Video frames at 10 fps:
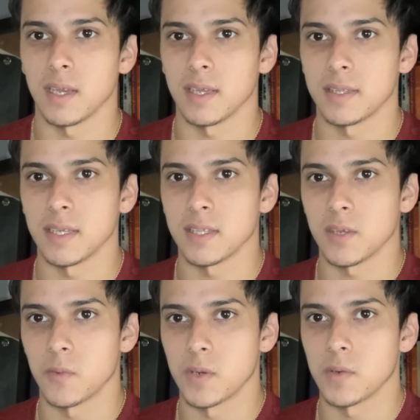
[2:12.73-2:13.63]
I think the
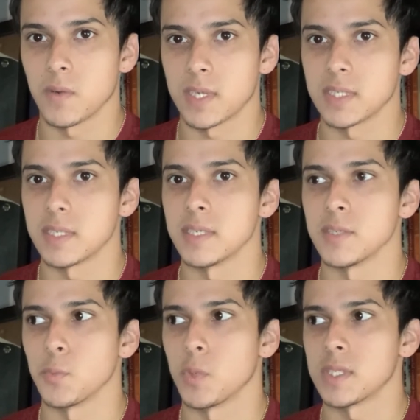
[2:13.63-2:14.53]
real question is,
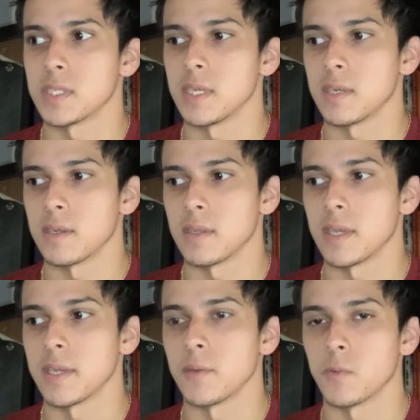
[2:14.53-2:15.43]
what's the
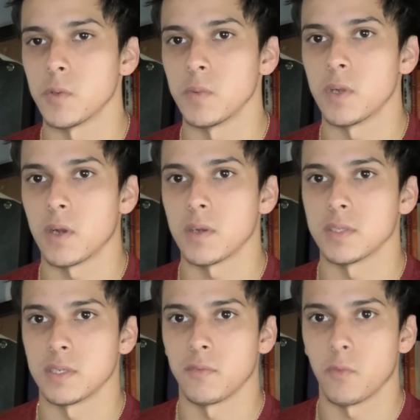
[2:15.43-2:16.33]
underlying root
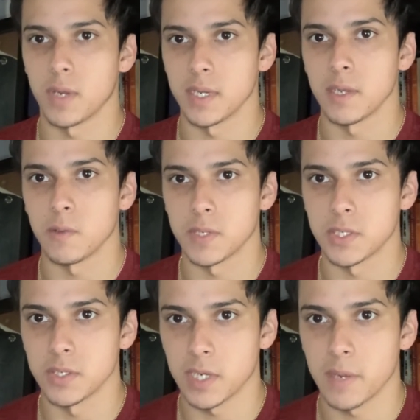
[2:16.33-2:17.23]
cause of wanting to quit
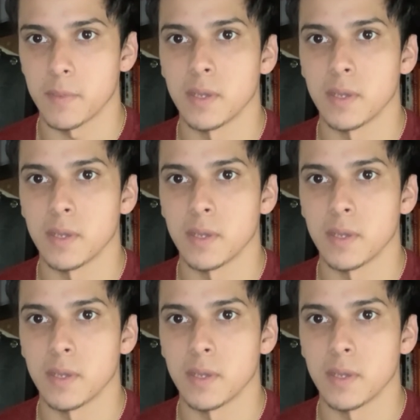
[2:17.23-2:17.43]
your job?